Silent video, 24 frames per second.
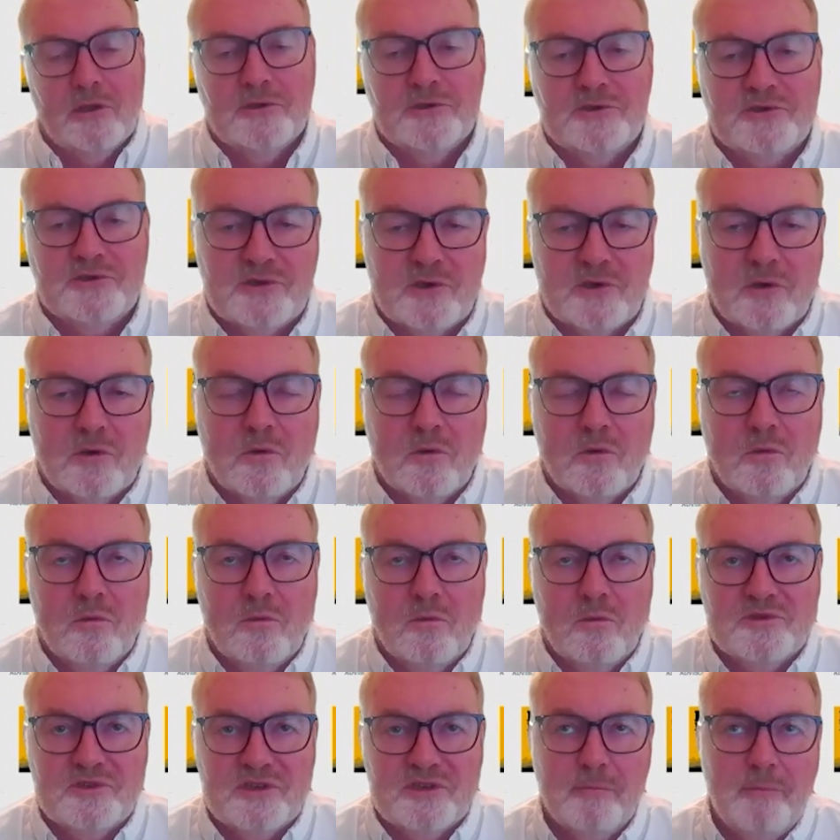So
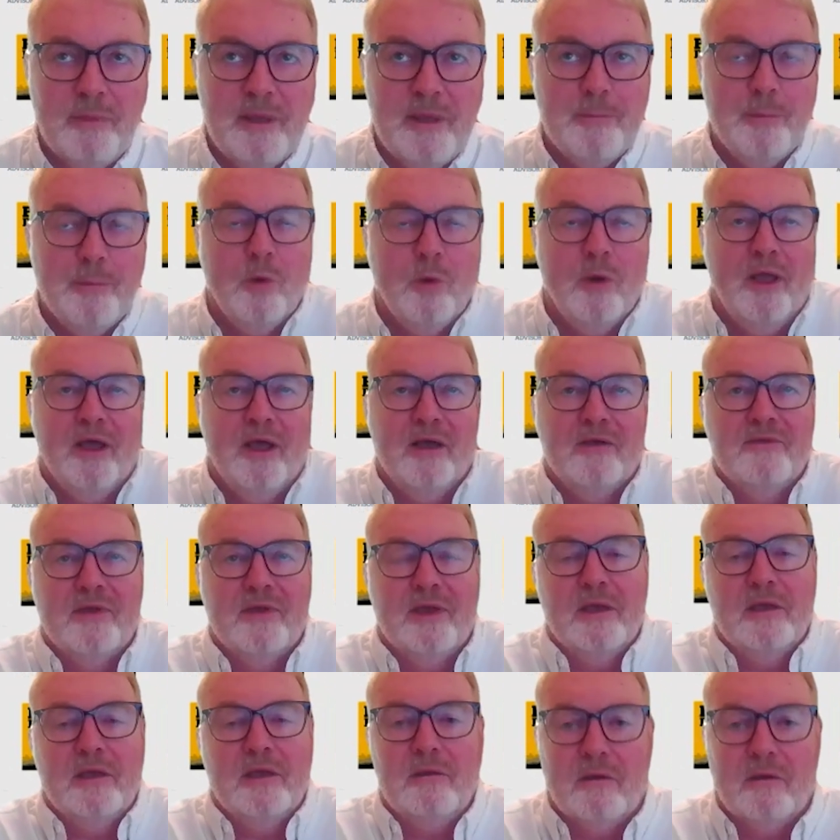some people have
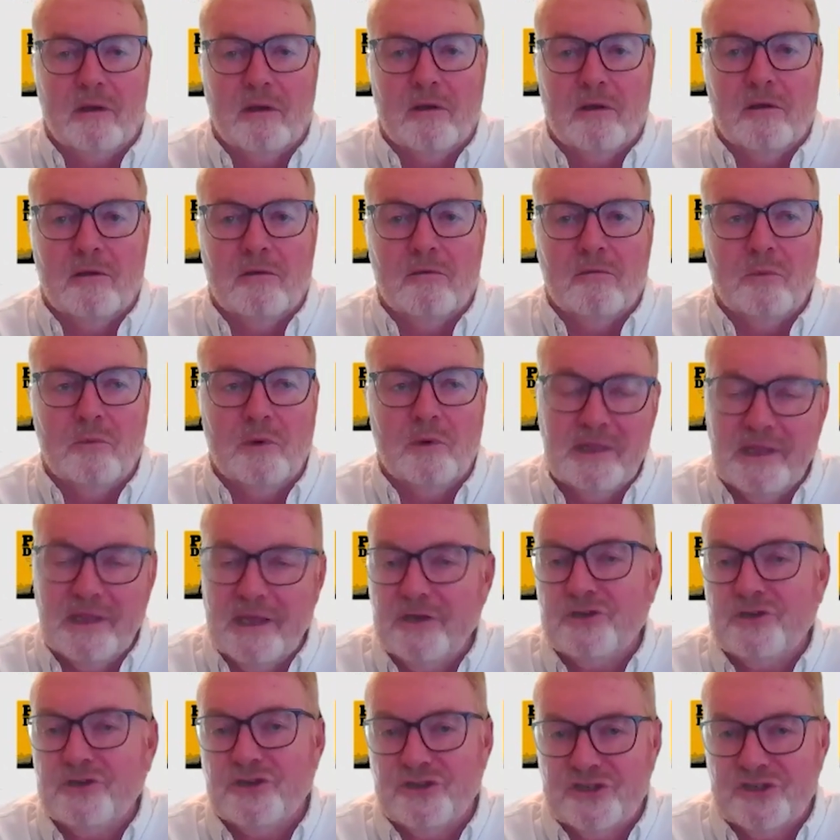a
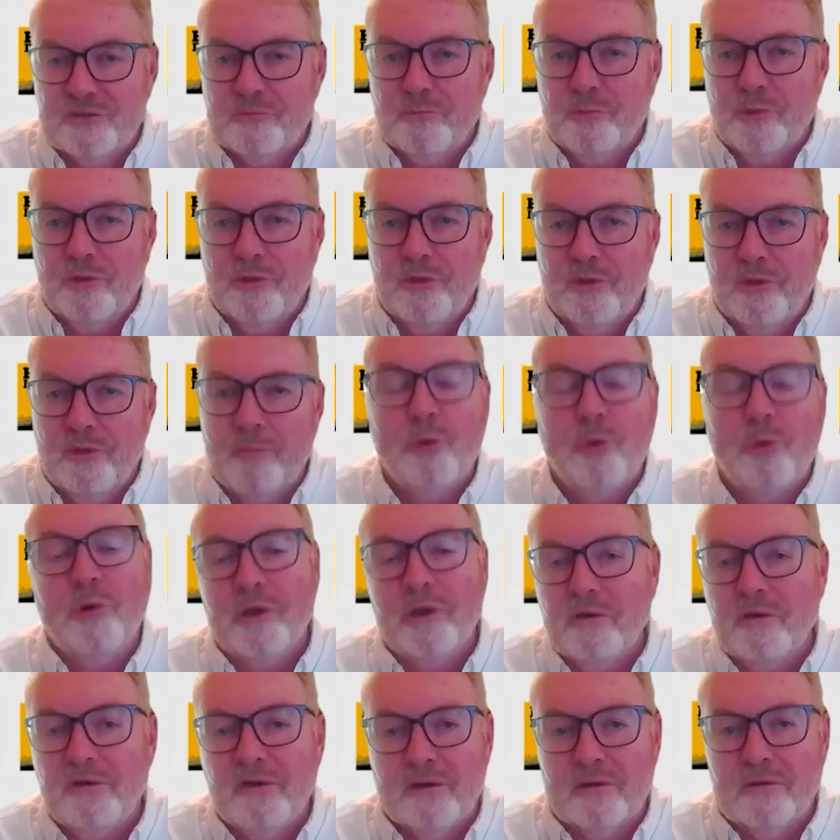relationship with a
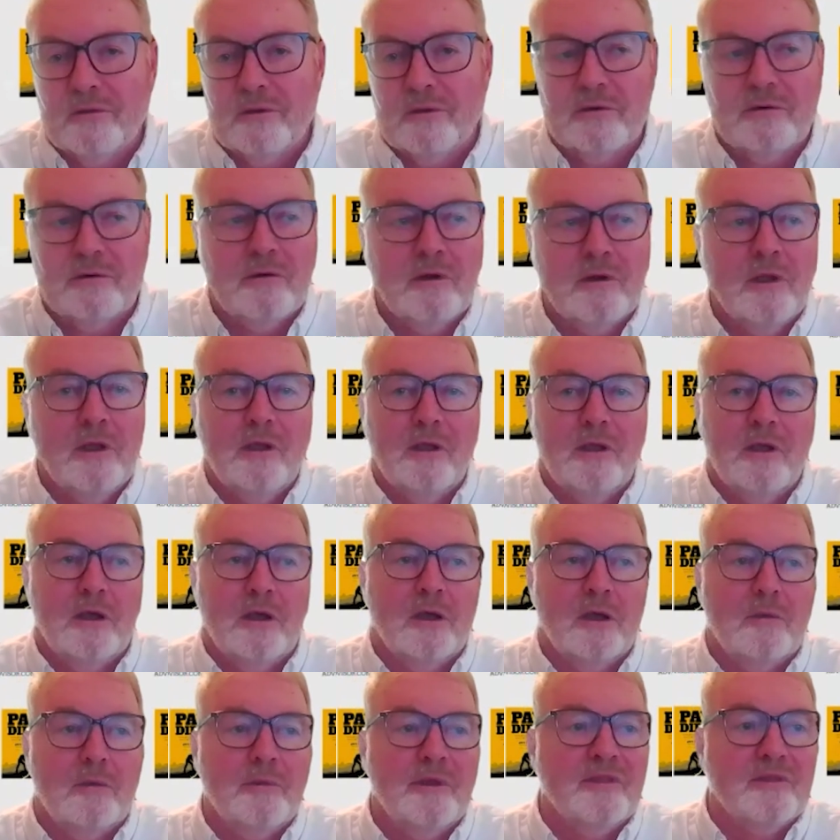bullion dealer
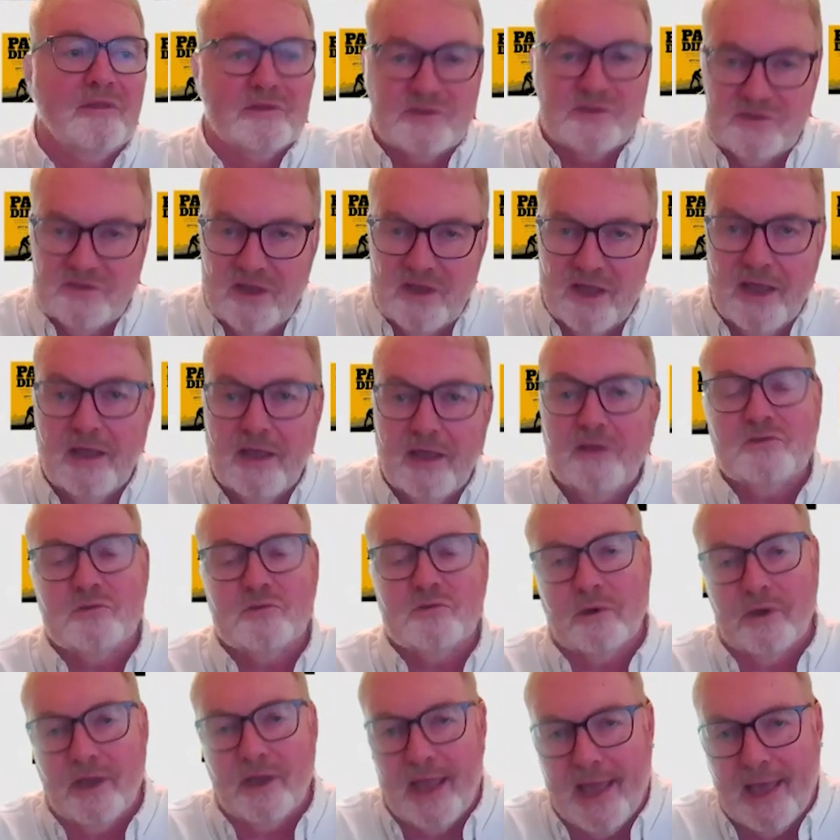in the States
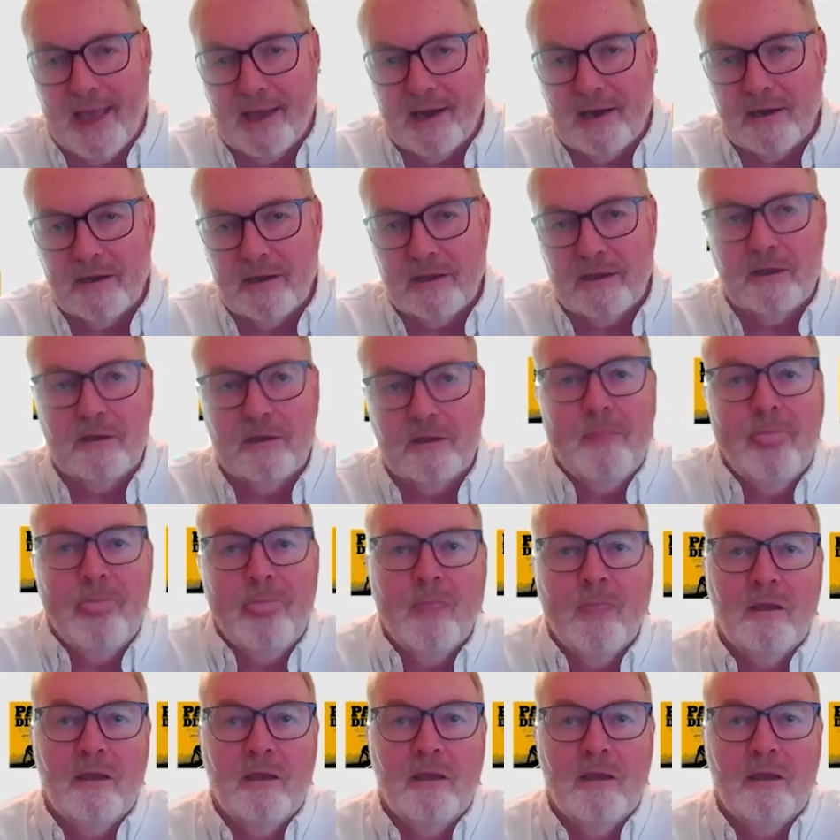or in Canada,